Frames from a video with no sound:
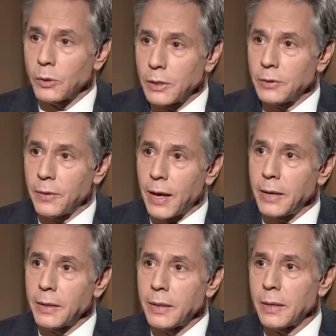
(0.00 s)
are looking to
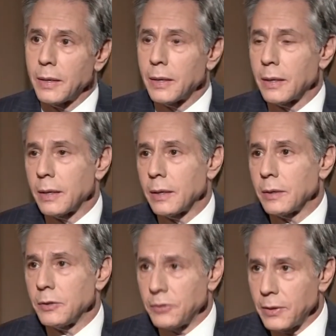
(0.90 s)
that
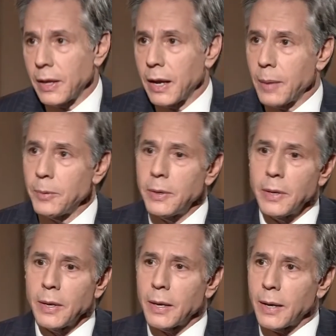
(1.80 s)
to see that happen.
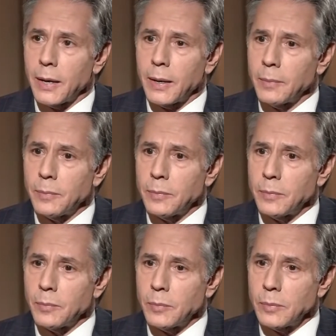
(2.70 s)

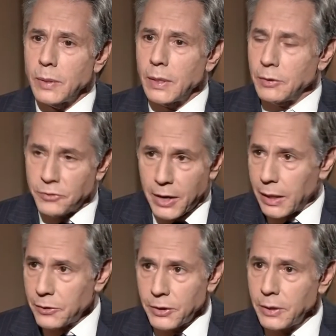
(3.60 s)
Um, it's
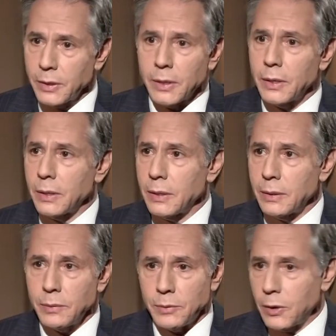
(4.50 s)
challenging.
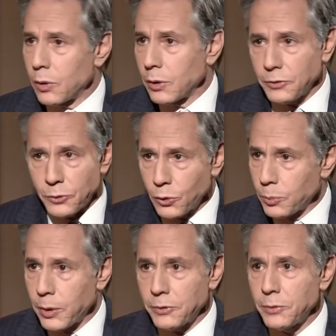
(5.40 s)
Uh, there are
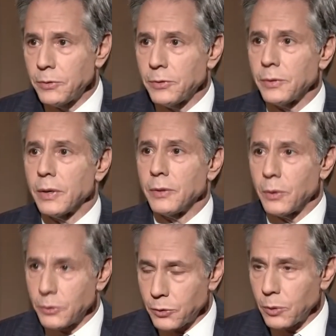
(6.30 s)
external pressures, uh,
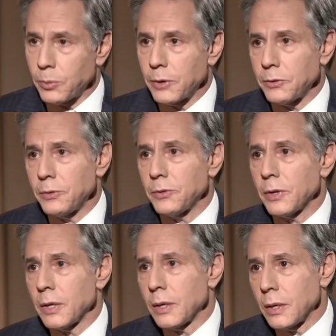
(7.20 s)
there are internal pressures,
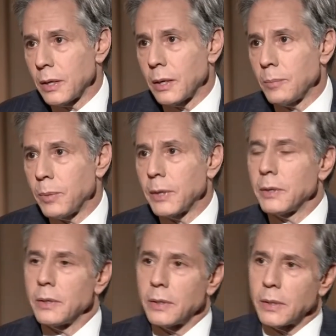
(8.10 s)
uh,
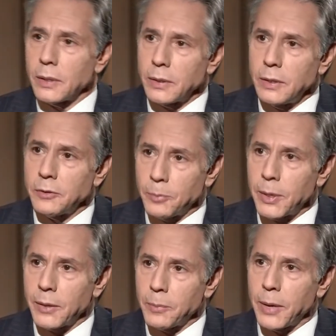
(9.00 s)
but he has
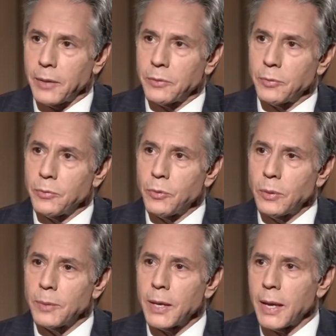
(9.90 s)
been on the path of
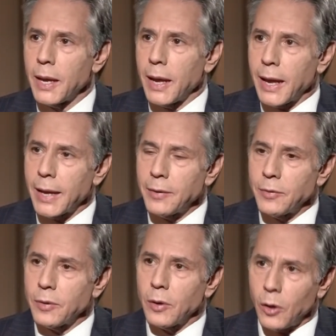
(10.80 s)
reform.
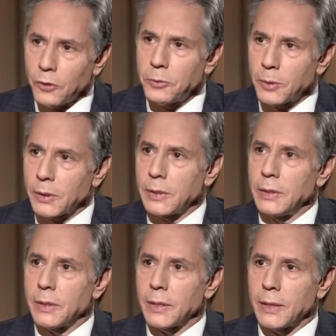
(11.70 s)
And
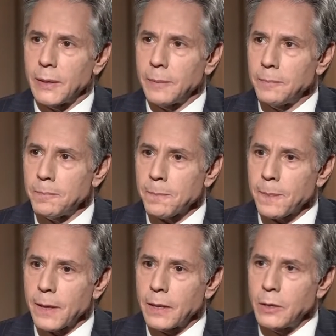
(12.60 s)
ultimately, um,
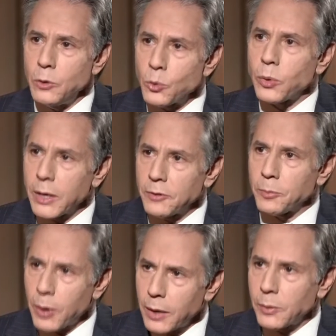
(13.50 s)

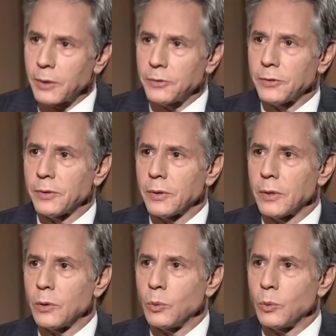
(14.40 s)
Ukraine's progress